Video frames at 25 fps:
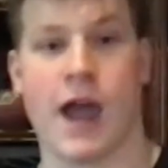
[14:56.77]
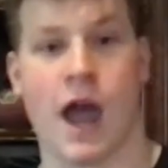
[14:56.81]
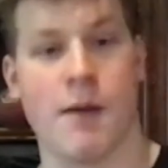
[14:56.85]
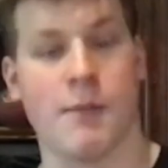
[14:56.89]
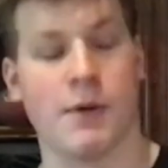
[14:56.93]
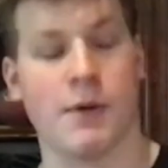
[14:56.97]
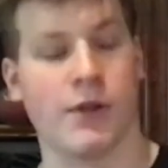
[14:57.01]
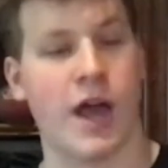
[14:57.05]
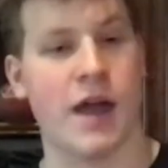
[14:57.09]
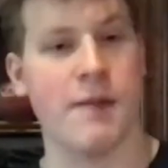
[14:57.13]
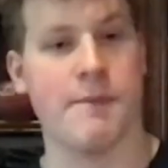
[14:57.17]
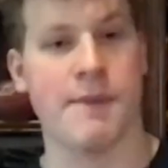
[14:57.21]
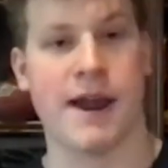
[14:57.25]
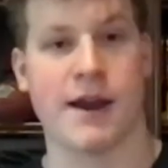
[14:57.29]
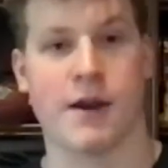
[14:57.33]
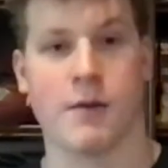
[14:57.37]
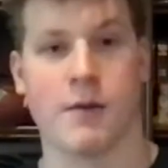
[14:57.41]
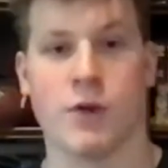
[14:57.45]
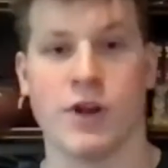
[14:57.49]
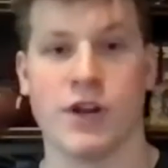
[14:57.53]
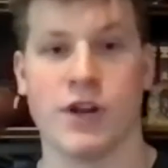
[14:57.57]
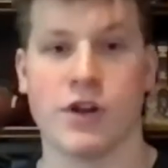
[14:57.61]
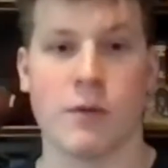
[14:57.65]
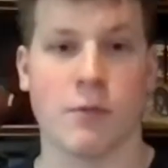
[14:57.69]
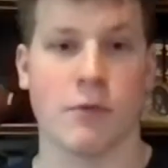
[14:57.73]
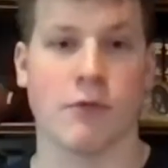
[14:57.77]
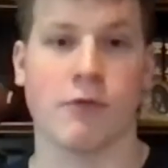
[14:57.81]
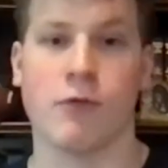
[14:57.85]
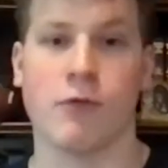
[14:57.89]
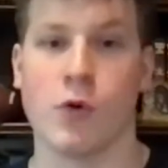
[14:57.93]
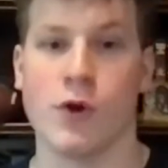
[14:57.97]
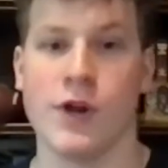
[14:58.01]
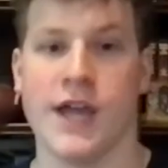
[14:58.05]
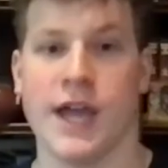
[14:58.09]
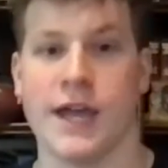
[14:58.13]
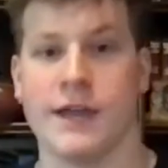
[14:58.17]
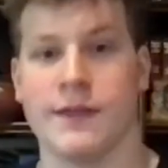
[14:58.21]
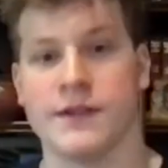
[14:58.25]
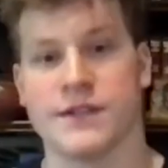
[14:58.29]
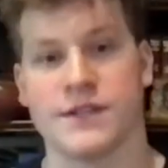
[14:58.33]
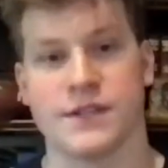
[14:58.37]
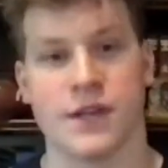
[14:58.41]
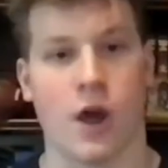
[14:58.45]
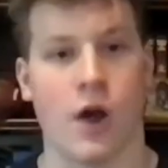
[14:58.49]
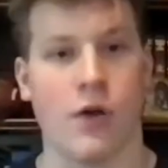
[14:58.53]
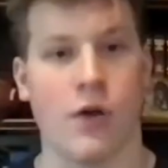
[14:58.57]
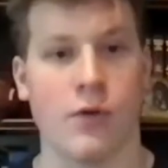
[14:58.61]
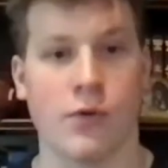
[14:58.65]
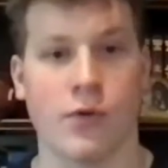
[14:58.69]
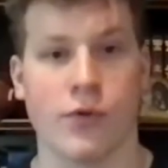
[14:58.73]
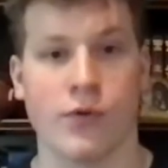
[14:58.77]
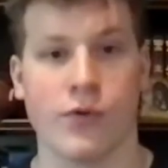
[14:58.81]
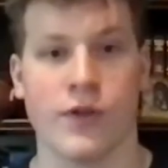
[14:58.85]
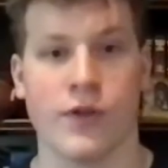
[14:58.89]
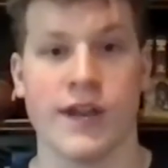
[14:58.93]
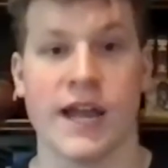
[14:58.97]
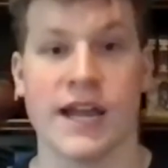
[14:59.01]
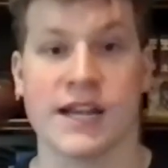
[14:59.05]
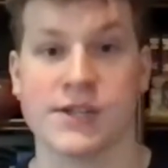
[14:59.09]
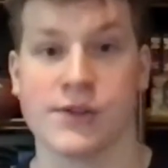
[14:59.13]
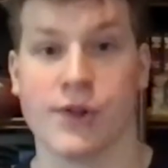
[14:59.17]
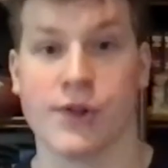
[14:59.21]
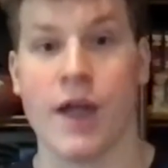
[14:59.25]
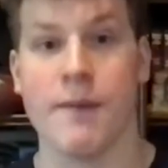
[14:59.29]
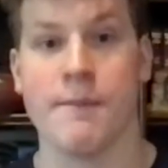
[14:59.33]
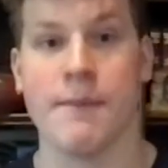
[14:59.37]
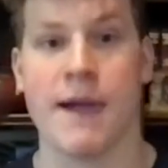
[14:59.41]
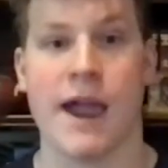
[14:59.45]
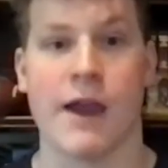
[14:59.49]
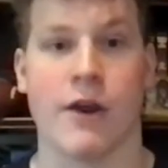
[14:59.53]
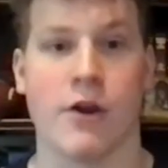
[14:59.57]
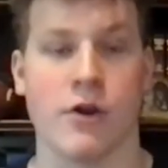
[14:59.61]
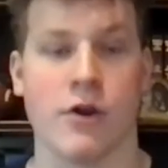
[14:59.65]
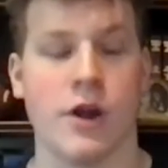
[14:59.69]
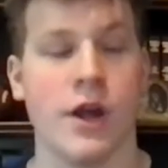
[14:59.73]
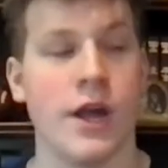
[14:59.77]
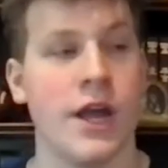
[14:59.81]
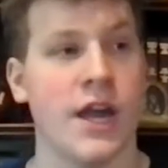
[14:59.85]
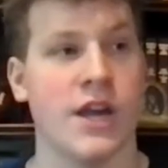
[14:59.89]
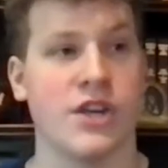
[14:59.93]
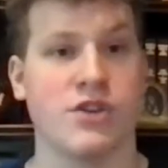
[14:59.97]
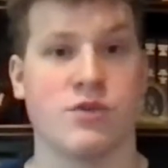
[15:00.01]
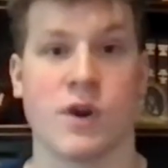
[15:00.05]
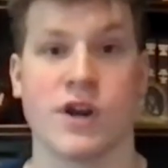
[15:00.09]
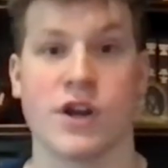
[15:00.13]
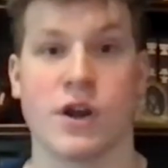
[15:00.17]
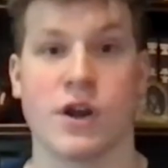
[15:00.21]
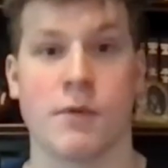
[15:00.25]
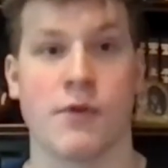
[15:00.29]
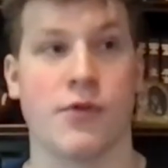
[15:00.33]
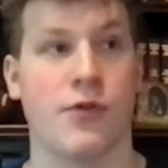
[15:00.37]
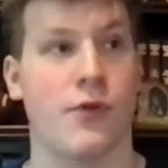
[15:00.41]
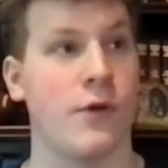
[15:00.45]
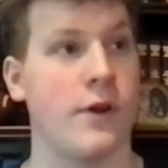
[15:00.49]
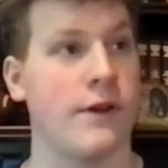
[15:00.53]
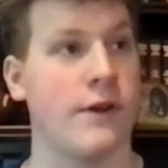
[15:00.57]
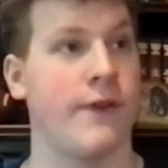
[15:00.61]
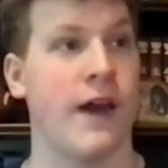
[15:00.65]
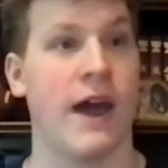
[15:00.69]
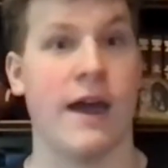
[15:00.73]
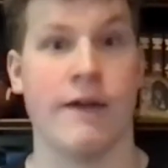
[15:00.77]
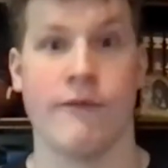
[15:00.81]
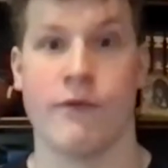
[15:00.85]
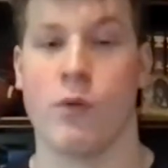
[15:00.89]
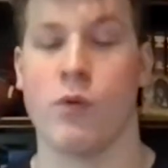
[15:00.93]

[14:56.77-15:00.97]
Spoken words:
I'm a linebacker. I'm rated number 48. The next linebacker is ranked number 35.